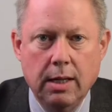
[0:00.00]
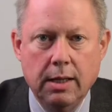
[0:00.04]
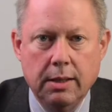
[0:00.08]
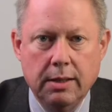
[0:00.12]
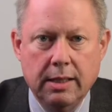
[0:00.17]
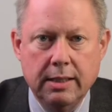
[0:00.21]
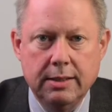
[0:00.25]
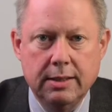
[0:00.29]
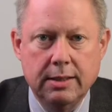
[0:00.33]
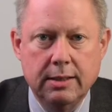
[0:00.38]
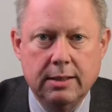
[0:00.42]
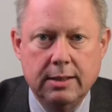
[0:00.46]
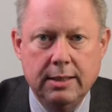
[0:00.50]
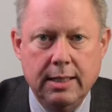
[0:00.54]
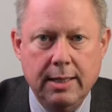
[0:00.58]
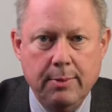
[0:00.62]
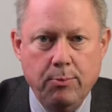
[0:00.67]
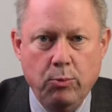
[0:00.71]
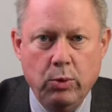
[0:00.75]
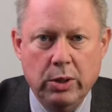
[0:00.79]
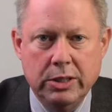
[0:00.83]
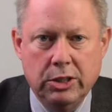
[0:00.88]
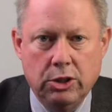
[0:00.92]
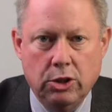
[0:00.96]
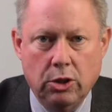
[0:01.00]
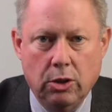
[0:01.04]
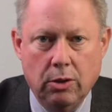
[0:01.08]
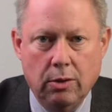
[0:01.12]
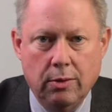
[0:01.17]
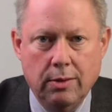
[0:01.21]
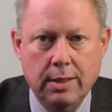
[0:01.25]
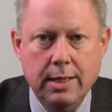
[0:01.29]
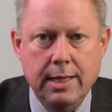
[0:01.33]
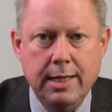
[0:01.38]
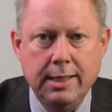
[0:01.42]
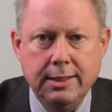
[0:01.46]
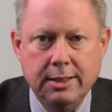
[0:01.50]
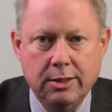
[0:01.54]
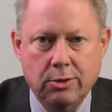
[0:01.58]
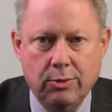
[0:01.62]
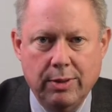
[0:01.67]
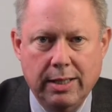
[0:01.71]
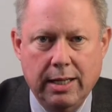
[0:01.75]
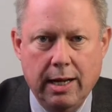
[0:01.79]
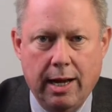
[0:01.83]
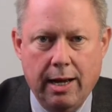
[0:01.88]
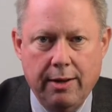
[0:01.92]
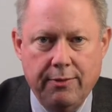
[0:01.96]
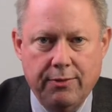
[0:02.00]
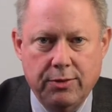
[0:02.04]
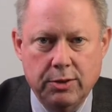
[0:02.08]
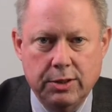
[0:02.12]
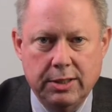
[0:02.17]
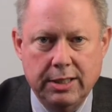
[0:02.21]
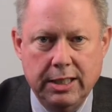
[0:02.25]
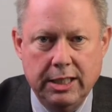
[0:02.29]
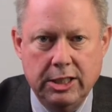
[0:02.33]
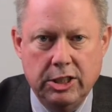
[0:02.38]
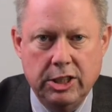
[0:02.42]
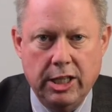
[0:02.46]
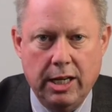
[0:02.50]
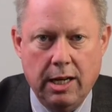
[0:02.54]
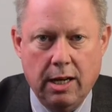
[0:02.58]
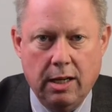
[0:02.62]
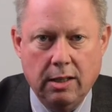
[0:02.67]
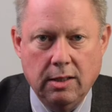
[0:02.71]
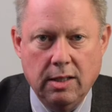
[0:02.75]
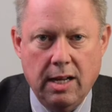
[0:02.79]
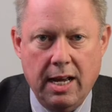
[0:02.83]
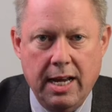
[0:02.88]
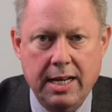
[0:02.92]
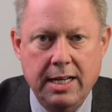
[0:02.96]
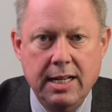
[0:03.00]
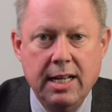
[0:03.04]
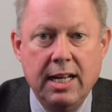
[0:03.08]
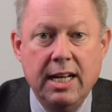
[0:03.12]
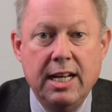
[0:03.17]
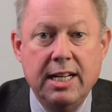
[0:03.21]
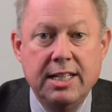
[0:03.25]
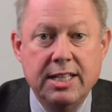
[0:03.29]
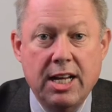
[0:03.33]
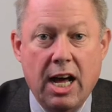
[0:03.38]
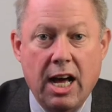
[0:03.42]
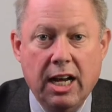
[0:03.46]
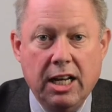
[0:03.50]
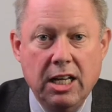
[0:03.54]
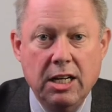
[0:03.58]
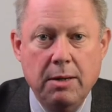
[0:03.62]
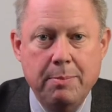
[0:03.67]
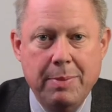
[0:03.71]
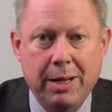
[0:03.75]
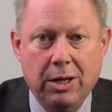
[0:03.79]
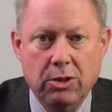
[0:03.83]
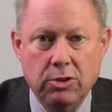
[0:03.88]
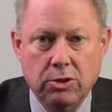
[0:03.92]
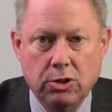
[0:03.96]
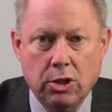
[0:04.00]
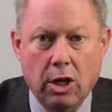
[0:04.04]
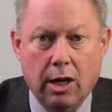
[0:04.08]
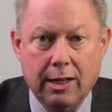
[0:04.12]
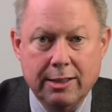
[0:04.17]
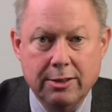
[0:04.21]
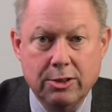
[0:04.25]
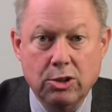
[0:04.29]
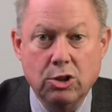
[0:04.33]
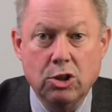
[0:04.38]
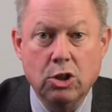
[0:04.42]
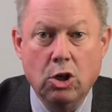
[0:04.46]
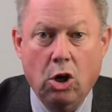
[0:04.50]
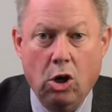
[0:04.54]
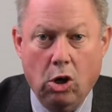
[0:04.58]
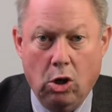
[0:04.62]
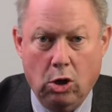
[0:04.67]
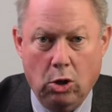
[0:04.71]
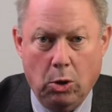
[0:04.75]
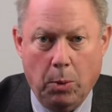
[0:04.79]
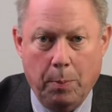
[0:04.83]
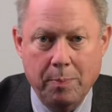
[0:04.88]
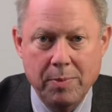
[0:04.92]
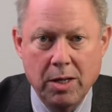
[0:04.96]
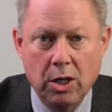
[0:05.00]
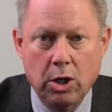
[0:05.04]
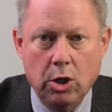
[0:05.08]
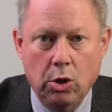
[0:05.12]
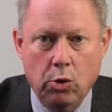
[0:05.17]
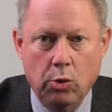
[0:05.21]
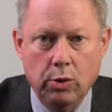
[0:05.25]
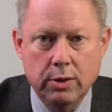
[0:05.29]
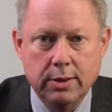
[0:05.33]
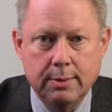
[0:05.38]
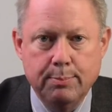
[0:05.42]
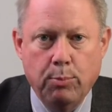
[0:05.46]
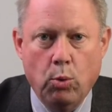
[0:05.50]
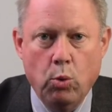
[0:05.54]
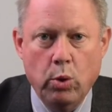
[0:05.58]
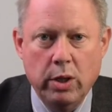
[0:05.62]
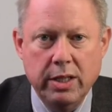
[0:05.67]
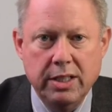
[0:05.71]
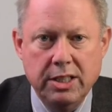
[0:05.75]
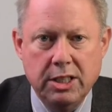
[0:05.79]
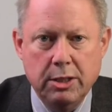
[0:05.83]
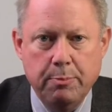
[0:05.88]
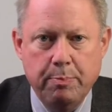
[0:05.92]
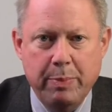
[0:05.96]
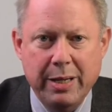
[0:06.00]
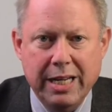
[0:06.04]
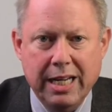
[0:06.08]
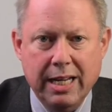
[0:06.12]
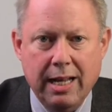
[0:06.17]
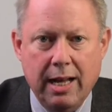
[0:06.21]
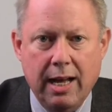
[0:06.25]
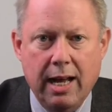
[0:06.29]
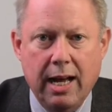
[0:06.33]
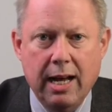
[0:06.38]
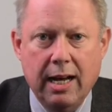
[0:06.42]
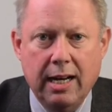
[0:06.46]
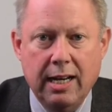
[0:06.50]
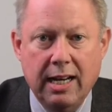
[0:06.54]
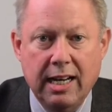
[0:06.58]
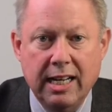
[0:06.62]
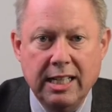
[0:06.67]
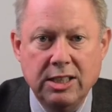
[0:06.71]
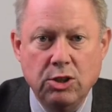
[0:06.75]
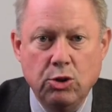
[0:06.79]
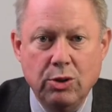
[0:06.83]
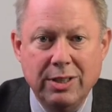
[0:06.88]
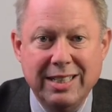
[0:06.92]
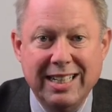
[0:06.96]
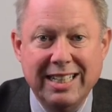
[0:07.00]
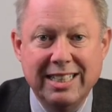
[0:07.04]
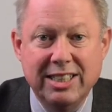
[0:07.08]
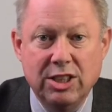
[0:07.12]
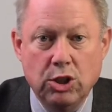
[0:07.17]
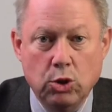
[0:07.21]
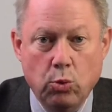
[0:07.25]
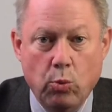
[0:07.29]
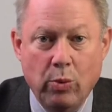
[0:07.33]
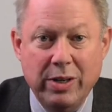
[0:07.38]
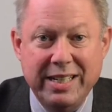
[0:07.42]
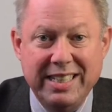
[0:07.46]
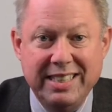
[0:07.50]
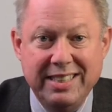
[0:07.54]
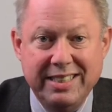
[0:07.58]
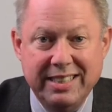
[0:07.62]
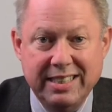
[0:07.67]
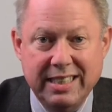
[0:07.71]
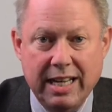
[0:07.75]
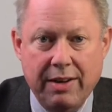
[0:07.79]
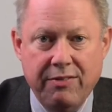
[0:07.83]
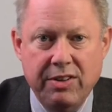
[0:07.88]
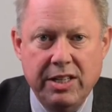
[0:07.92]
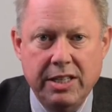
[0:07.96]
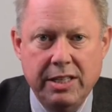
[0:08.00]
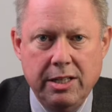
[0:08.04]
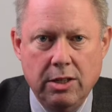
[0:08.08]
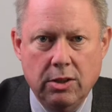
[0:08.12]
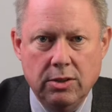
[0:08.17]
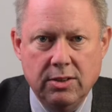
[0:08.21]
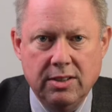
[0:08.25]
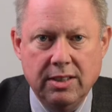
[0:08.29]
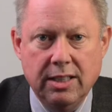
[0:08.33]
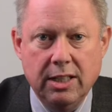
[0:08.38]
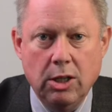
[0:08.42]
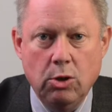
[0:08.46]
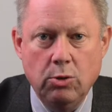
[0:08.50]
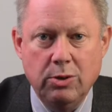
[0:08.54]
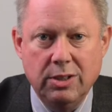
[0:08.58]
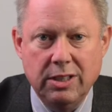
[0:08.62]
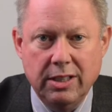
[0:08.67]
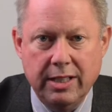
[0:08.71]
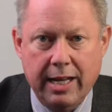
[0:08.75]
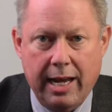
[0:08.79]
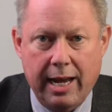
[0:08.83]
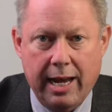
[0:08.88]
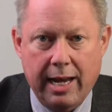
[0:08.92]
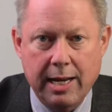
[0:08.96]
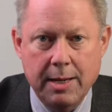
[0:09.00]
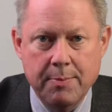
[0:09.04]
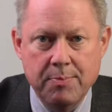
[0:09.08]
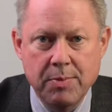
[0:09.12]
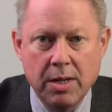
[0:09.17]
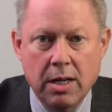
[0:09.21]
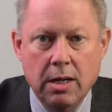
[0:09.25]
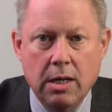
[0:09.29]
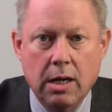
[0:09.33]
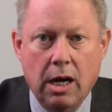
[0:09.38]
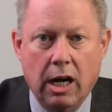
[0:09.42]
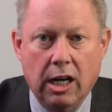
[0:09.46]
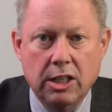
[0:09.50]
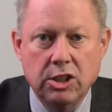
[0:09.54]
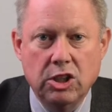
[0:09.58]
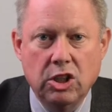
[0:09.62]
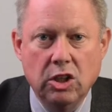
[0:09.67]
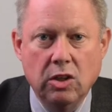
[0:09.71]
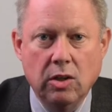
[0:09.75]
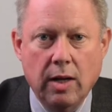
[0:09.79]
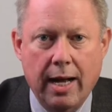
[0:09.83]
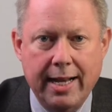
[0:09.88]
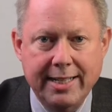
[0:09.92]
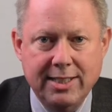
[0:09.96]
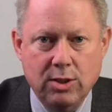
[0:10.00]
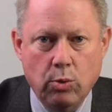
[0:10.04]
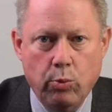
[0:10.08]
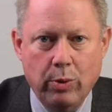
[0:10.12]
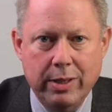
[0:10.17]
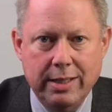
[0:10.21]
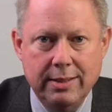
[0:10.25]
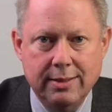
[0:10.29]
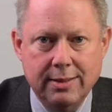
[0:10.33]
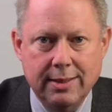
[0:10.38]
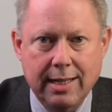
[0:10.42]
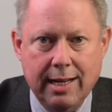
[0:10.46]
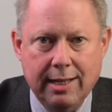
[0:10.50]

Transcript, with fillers: This is Tim Hrenchir, the history guy for CJ Online, talking about Dr. Karl, who was born in Topeka 127 years ago today, on July 22,